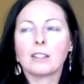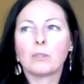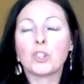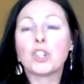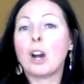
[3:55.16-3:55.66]

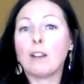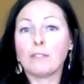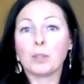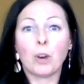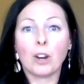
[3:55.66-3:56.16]
when she
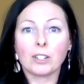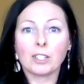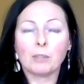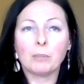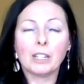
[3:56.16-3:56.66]
offered the products
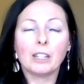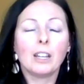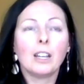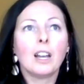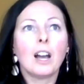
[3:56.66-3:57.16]
to me,
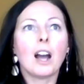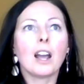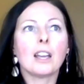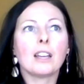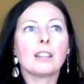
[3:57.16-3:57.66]

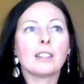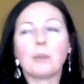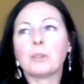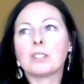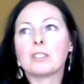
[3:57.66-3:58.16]
that
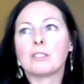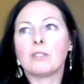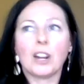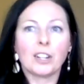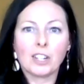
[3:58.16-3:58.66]
was
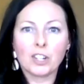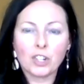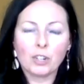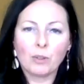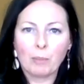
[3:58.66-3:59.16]
not an
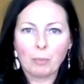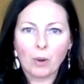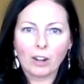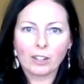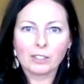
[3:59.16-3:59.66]
issue. I'm a
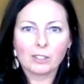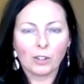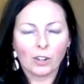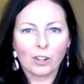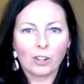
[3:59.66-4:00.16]
product
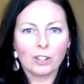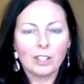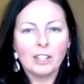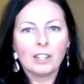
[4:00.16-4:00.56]
girl.